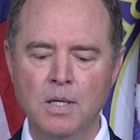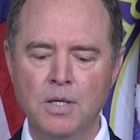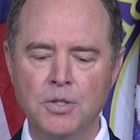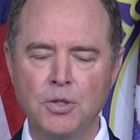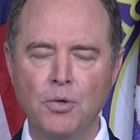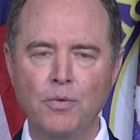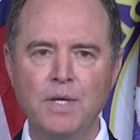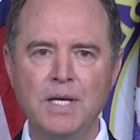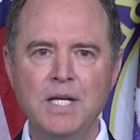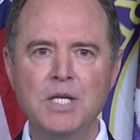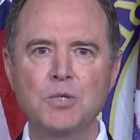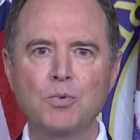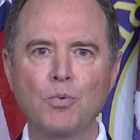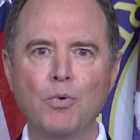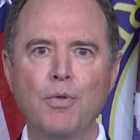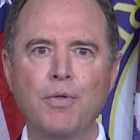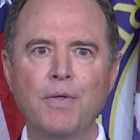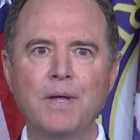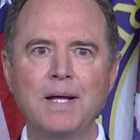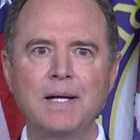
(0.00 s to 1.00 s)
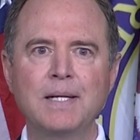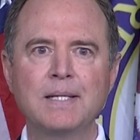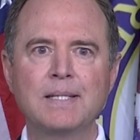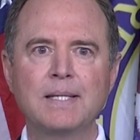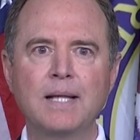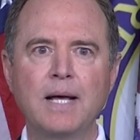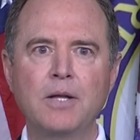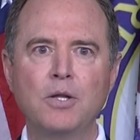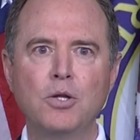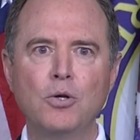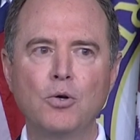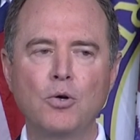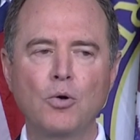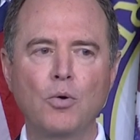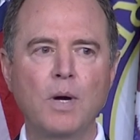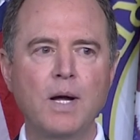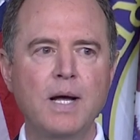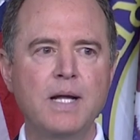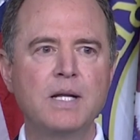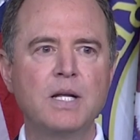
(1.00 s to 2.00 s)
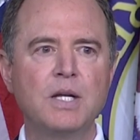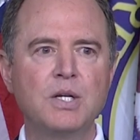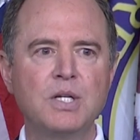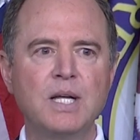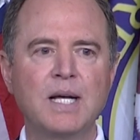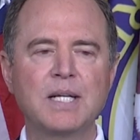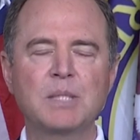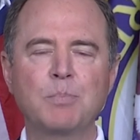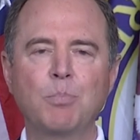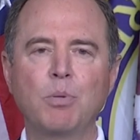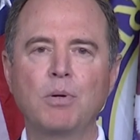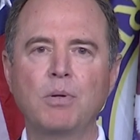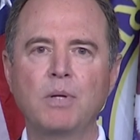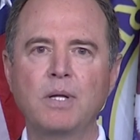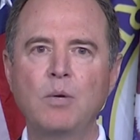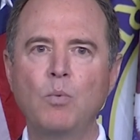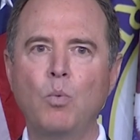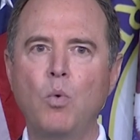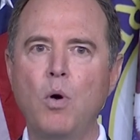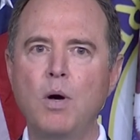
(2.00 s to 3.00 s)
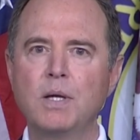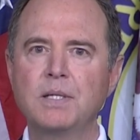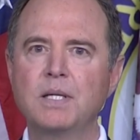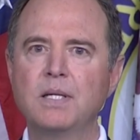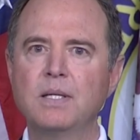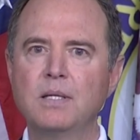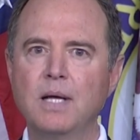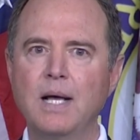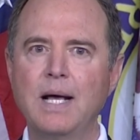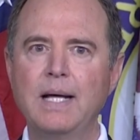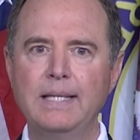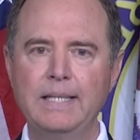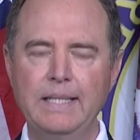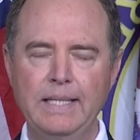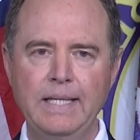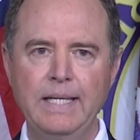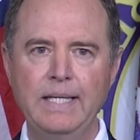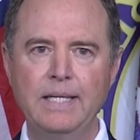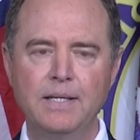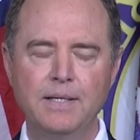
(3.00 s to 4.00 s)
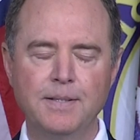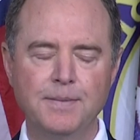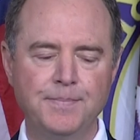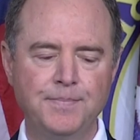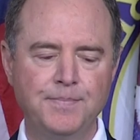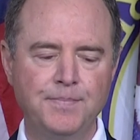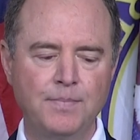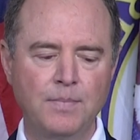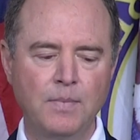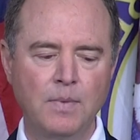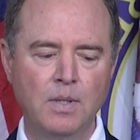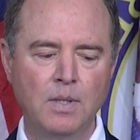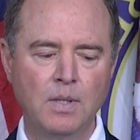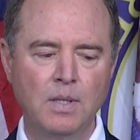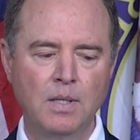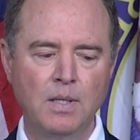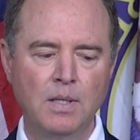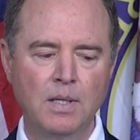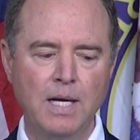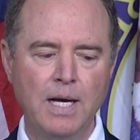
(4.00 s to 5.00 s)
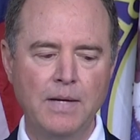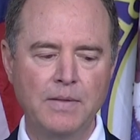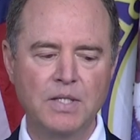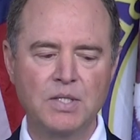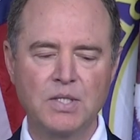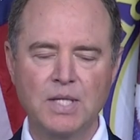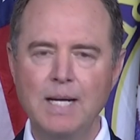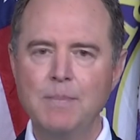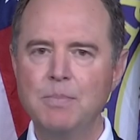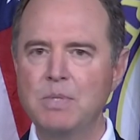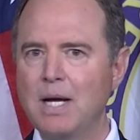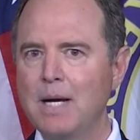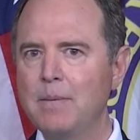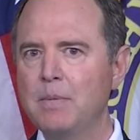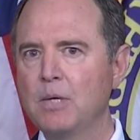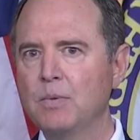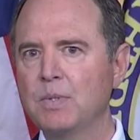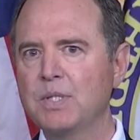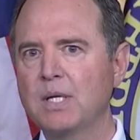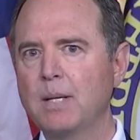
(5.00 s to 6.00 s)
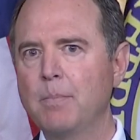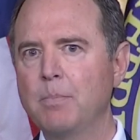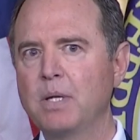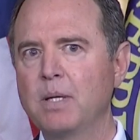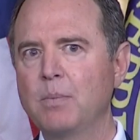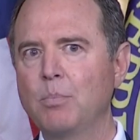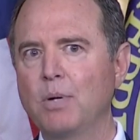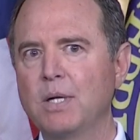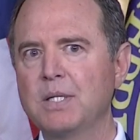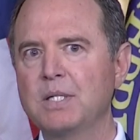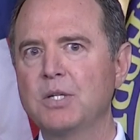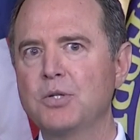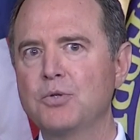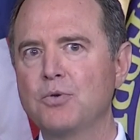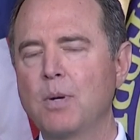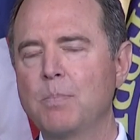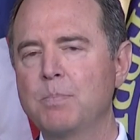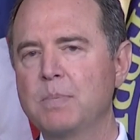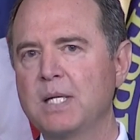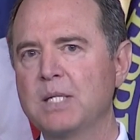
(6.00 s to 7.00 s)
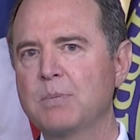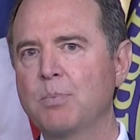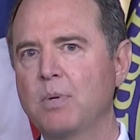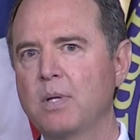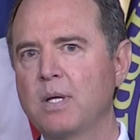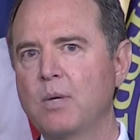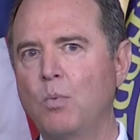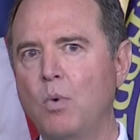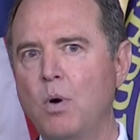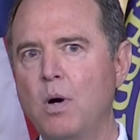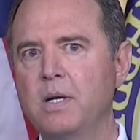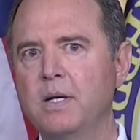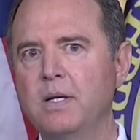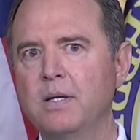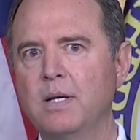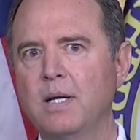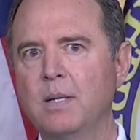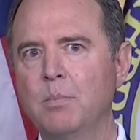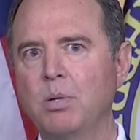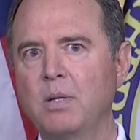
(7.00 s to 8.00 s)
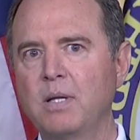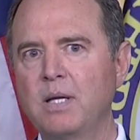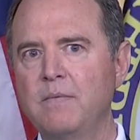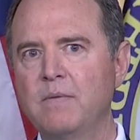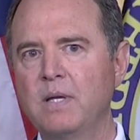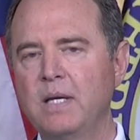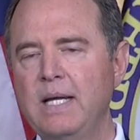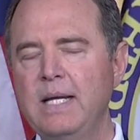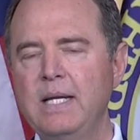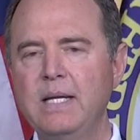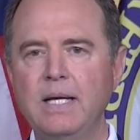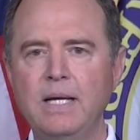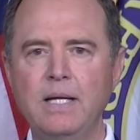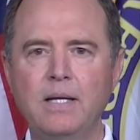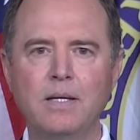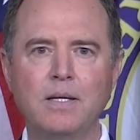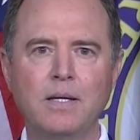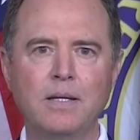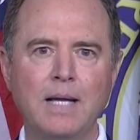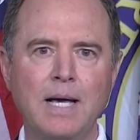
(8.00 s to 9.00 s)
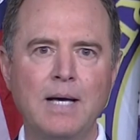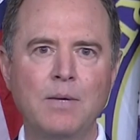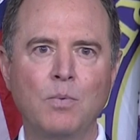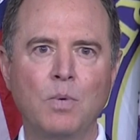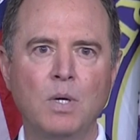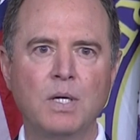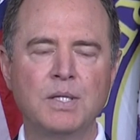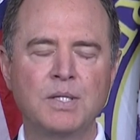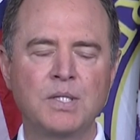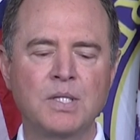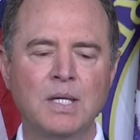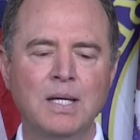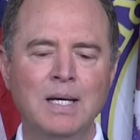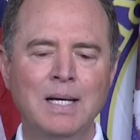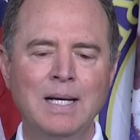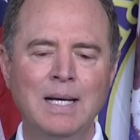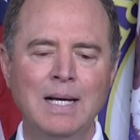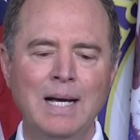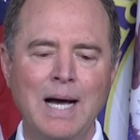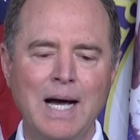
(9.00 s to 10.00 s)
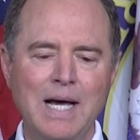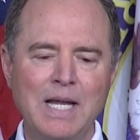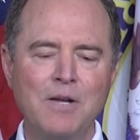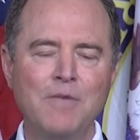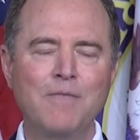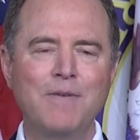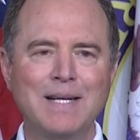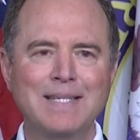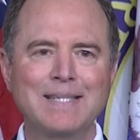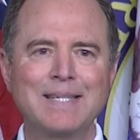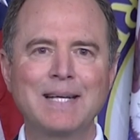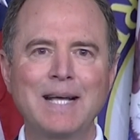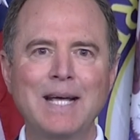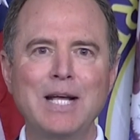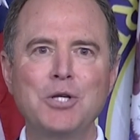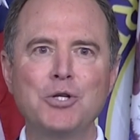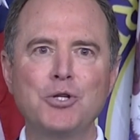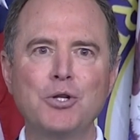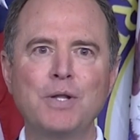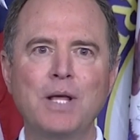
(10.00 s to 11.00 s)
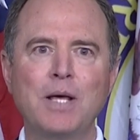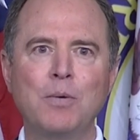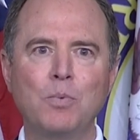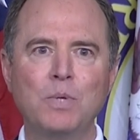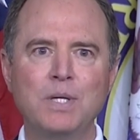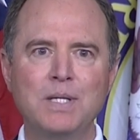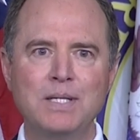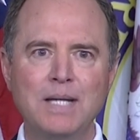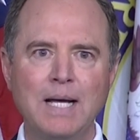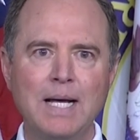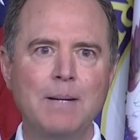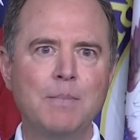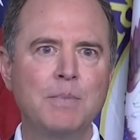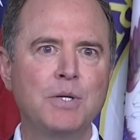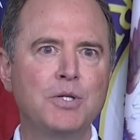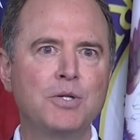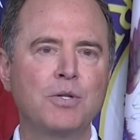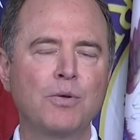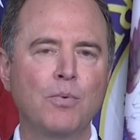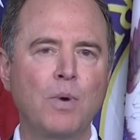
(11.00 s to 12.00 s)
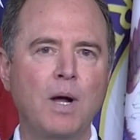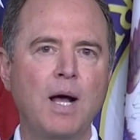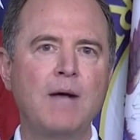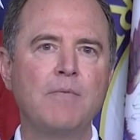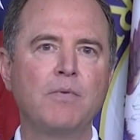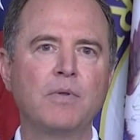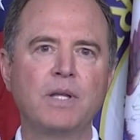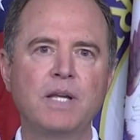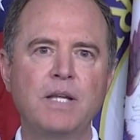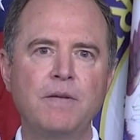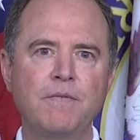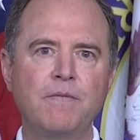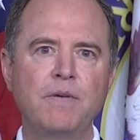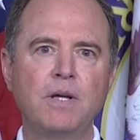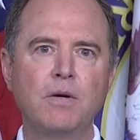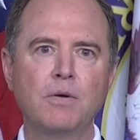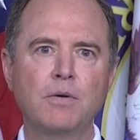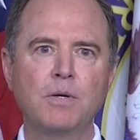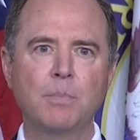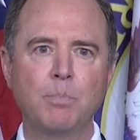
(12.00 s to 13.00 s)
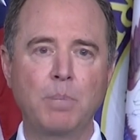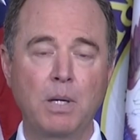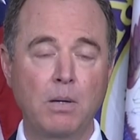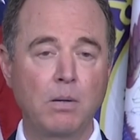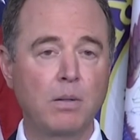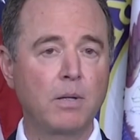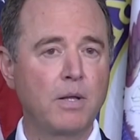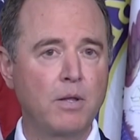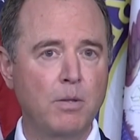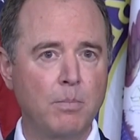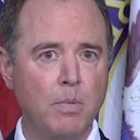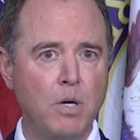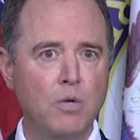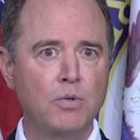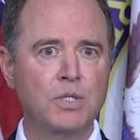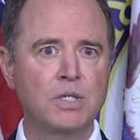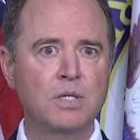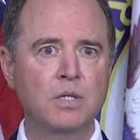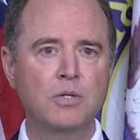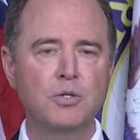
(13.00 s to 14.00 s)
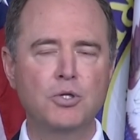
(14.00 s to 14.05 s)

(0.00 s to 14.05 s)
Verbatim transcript: So these were things that Ukraine desperately wanted and needed. At the same time, there was something President Trump desperately wanted and believed that he needed, and that was an investigation that would damage the rival that he feared apparently the most,